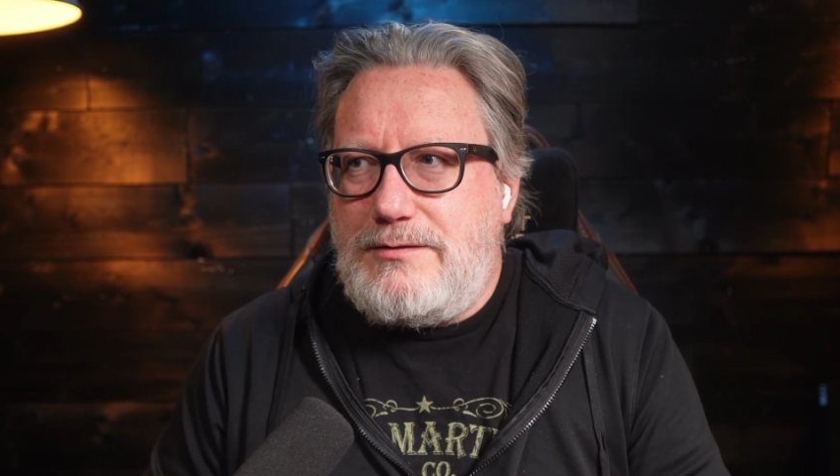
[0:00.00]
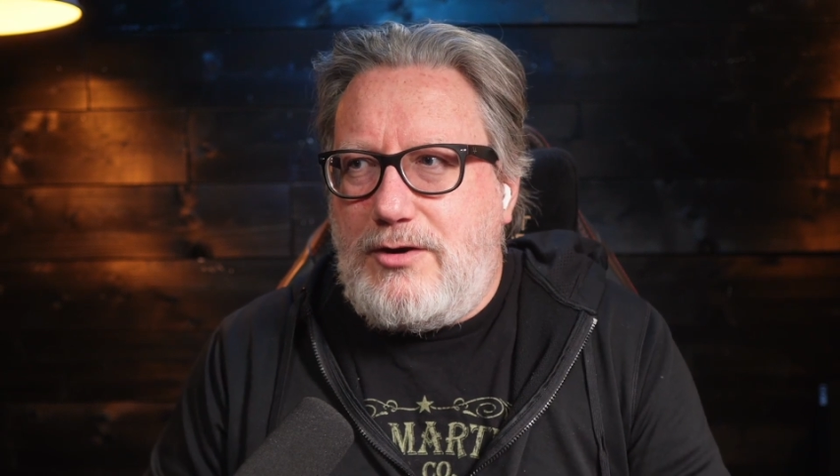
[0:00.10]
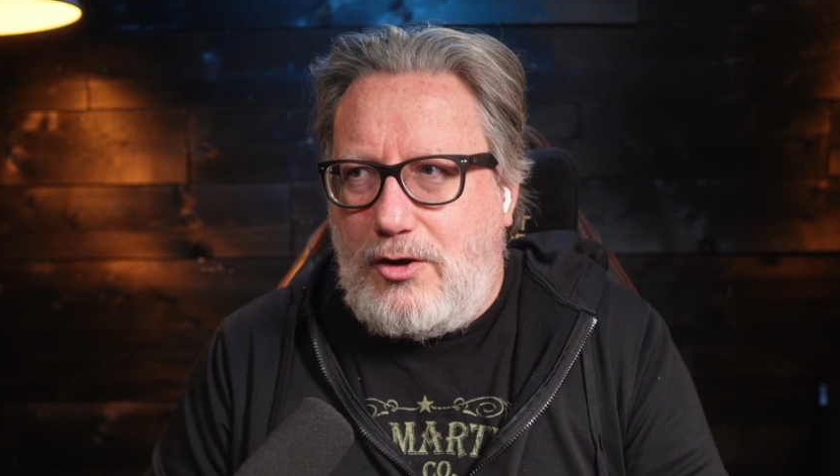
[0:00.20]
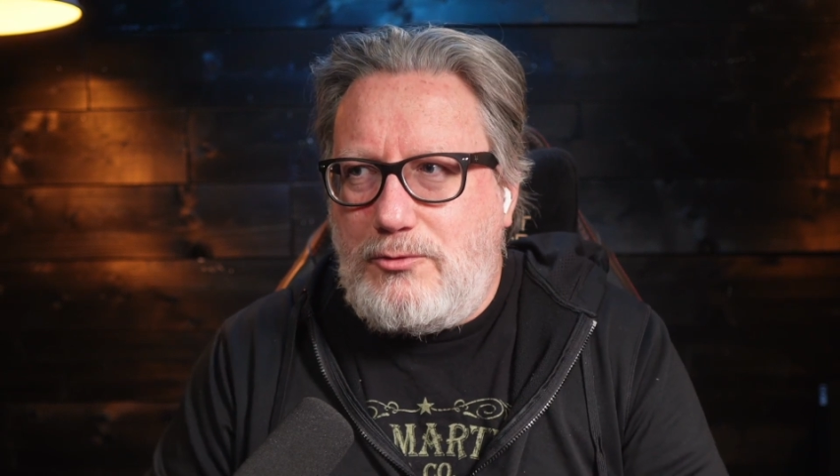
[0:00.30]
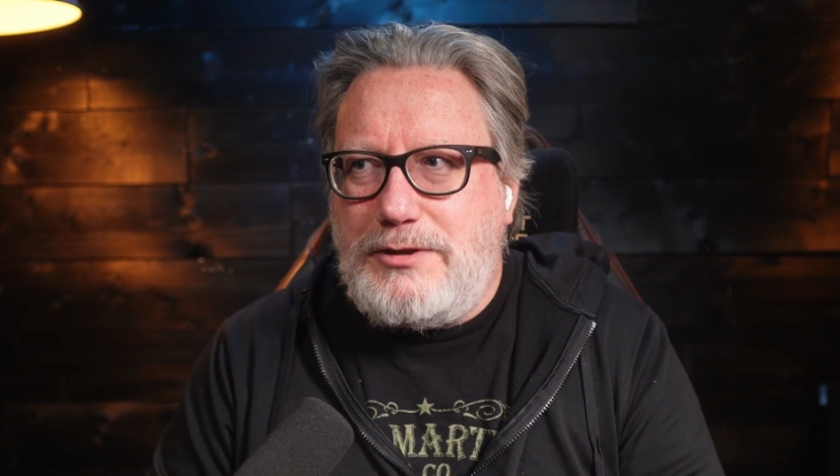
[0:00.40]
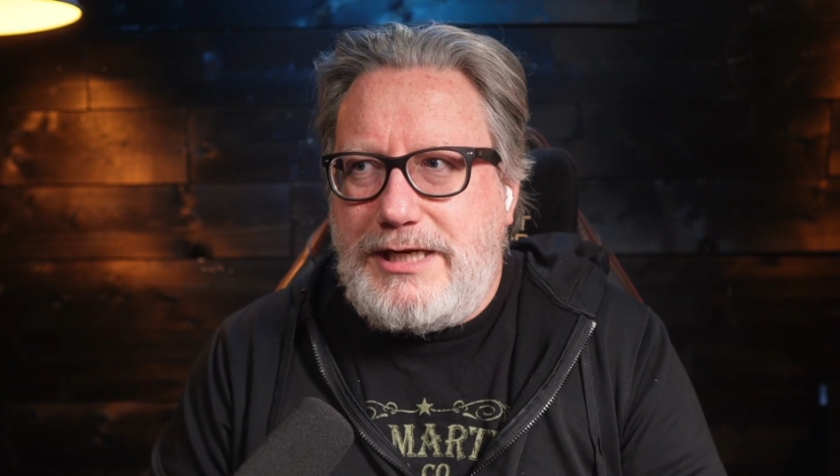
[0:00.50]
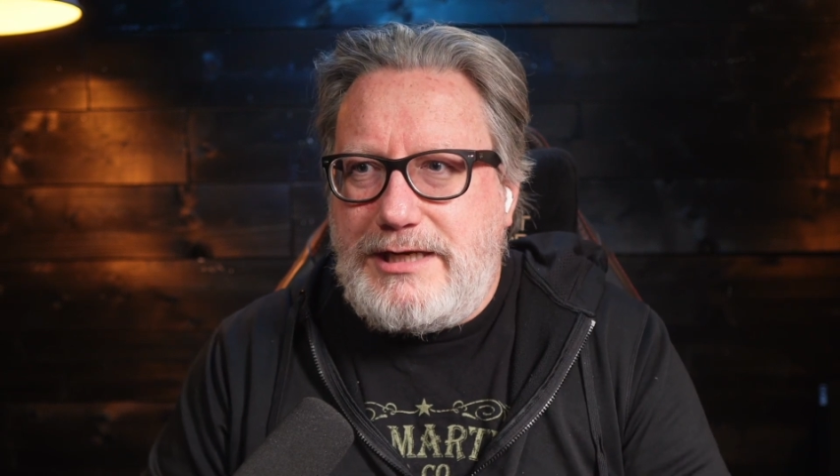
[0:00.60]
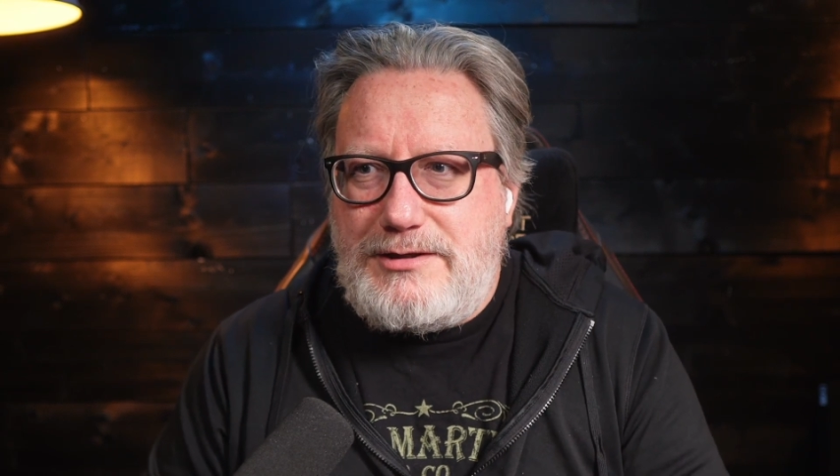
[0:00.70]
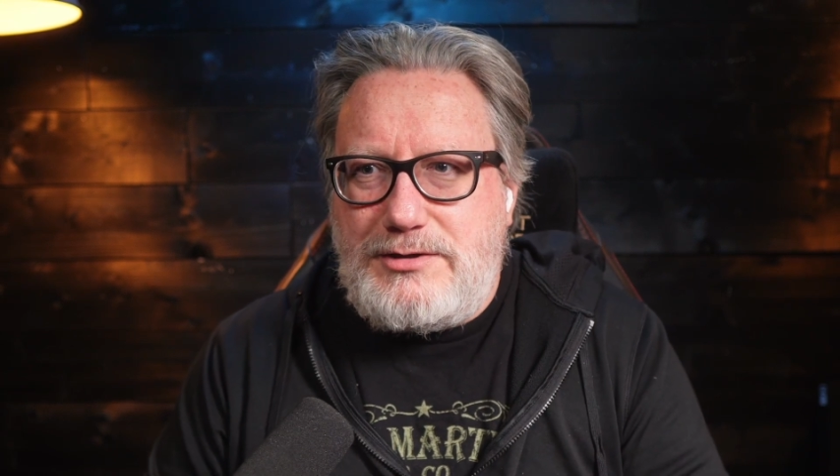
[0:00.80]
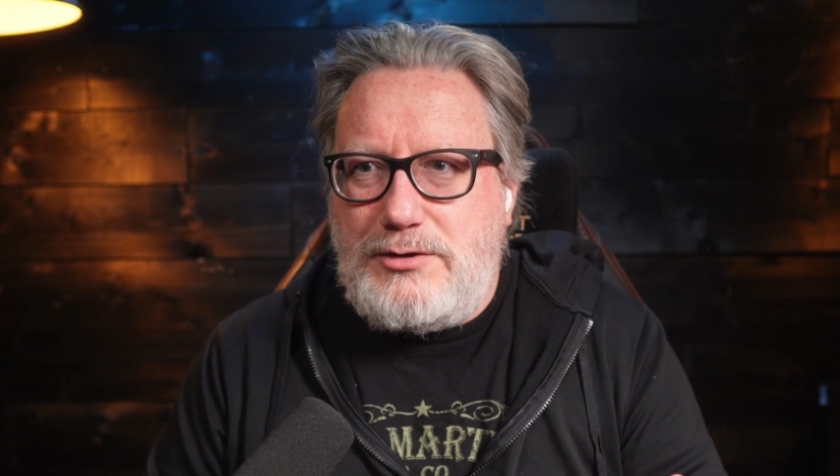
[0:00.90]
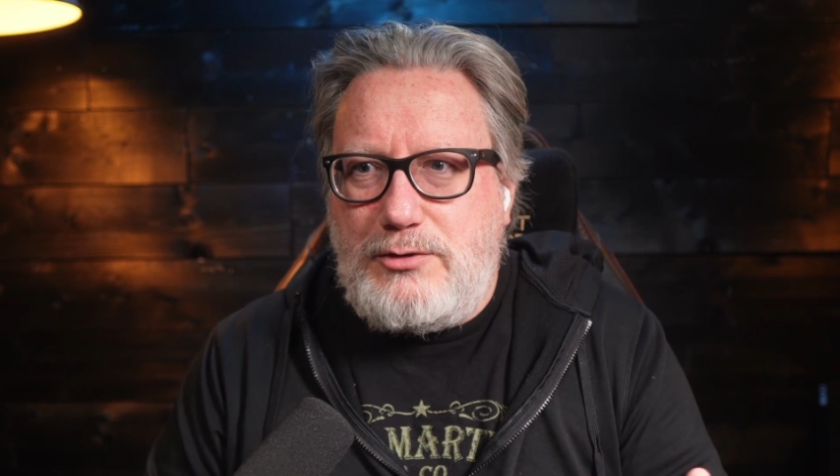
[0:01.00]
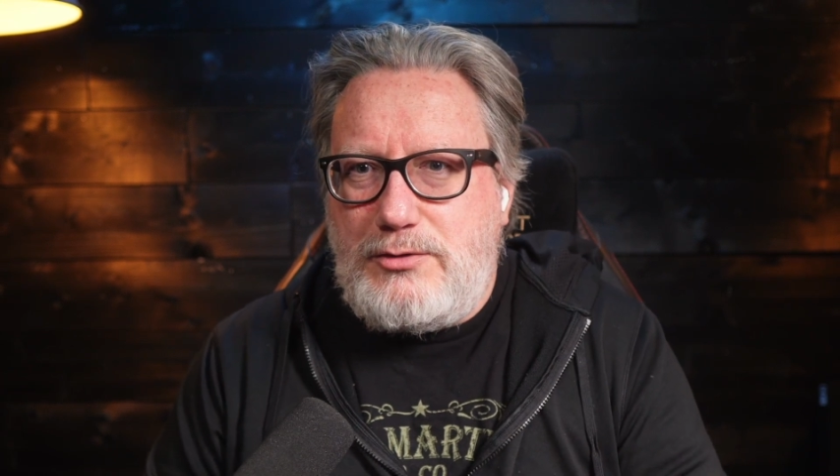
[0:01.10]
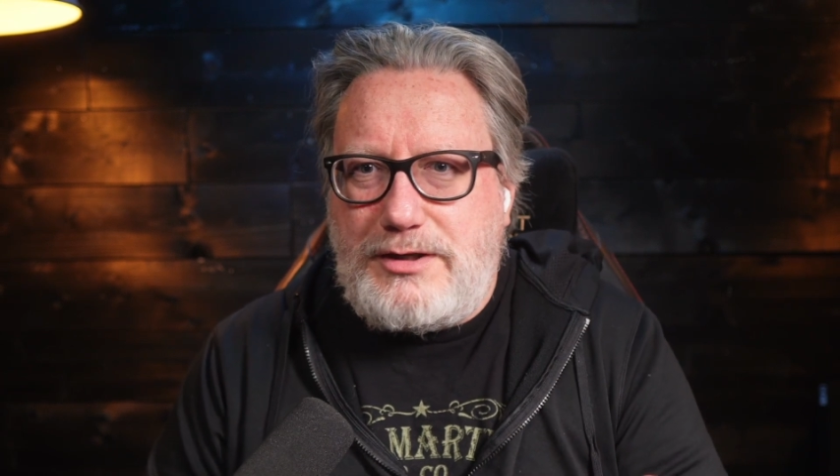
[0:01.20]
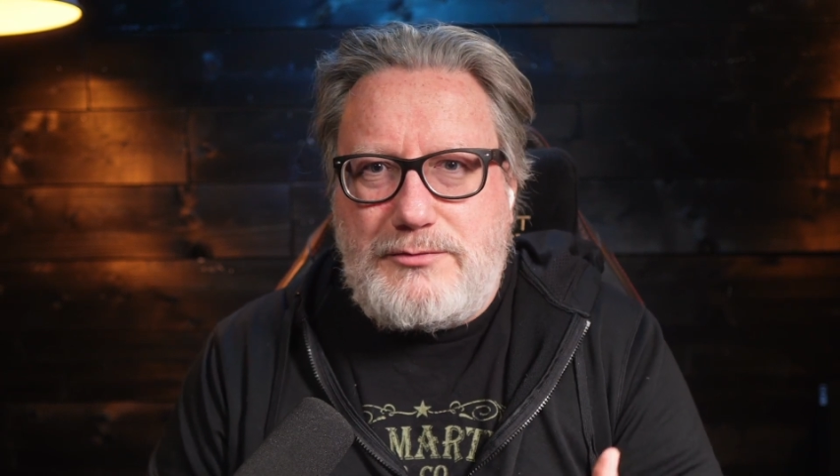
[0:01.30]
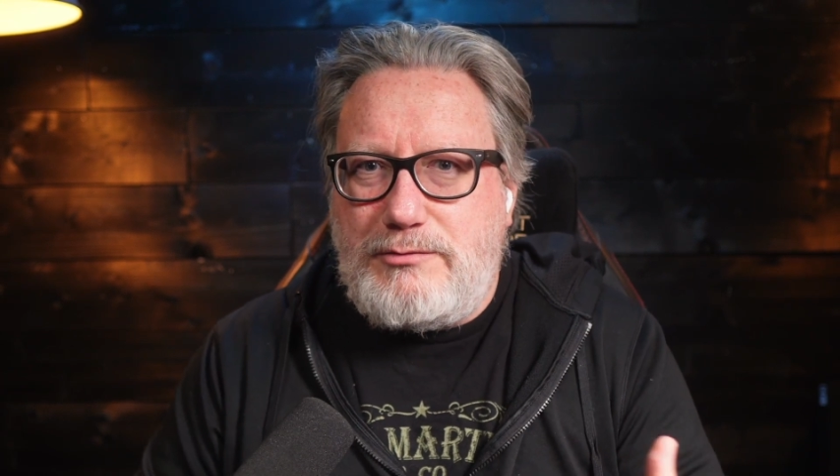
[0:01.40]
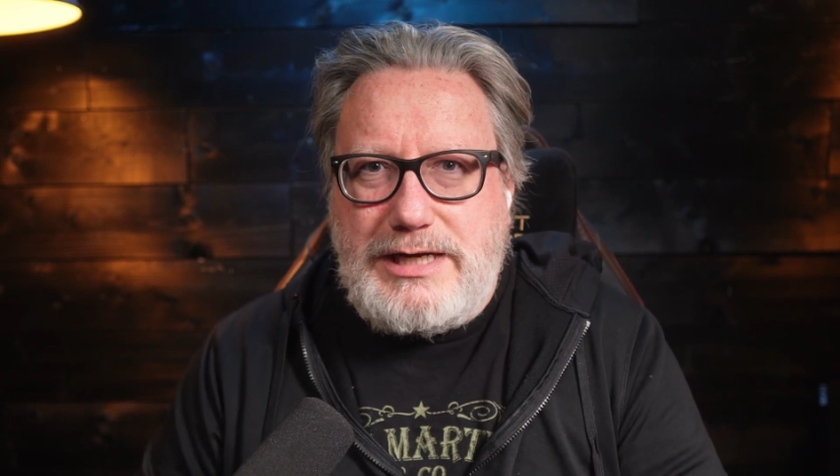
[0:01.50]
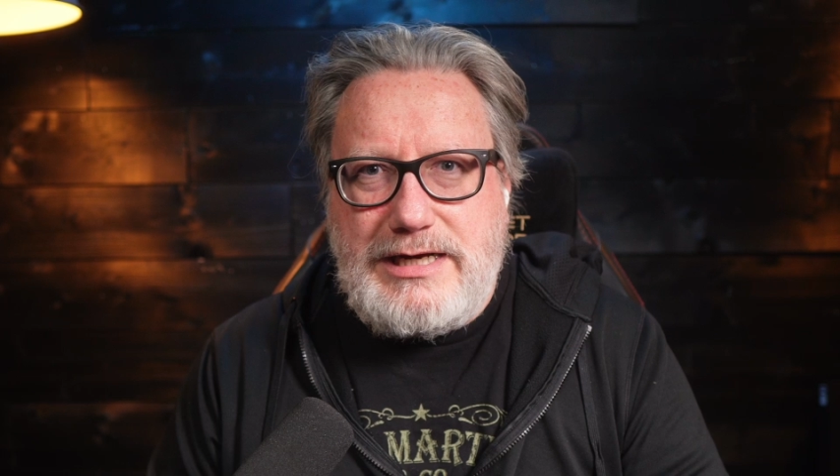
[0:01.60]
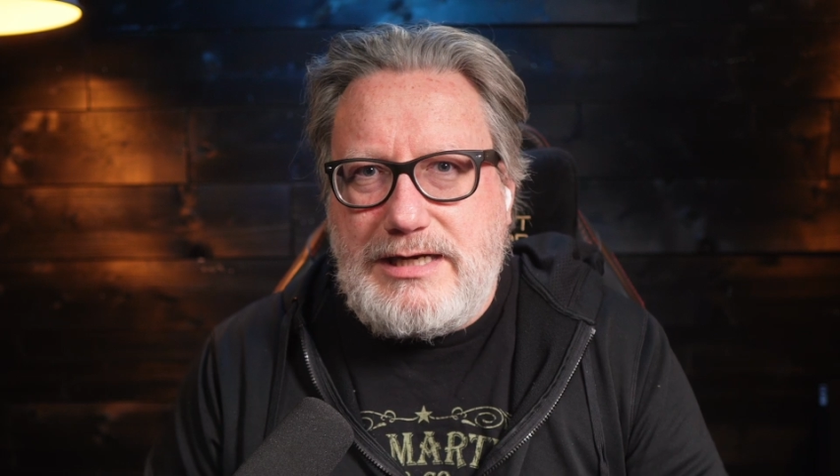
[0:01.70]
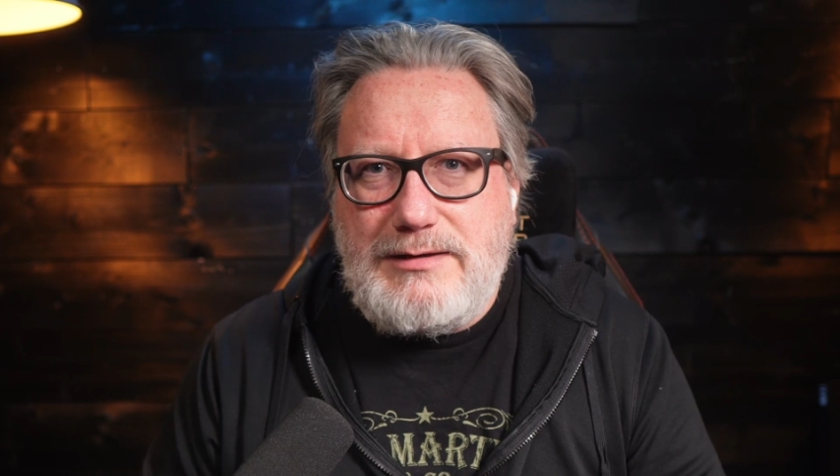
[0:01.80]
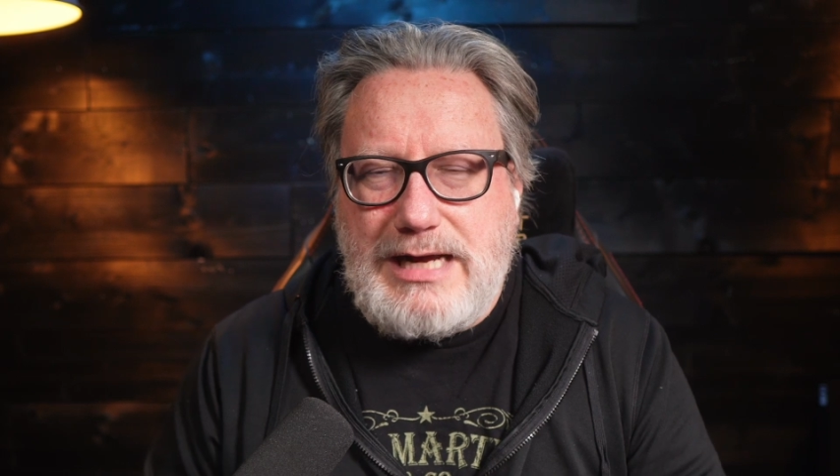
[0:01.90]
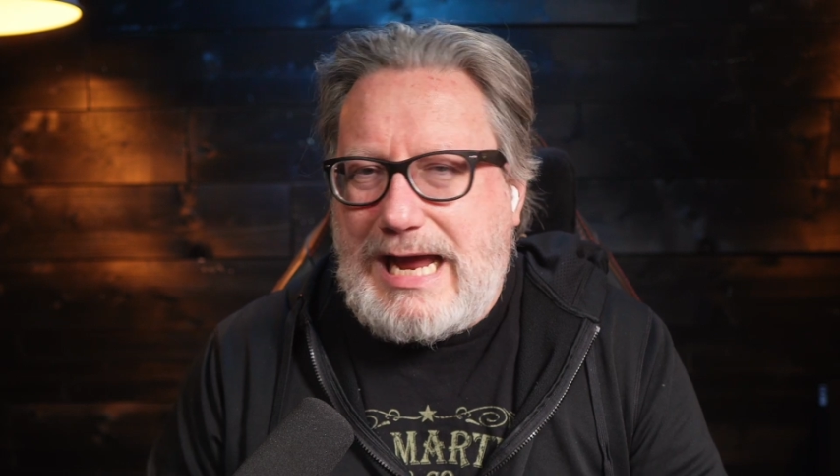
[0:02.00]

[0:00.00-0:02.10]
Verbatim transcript: only two to three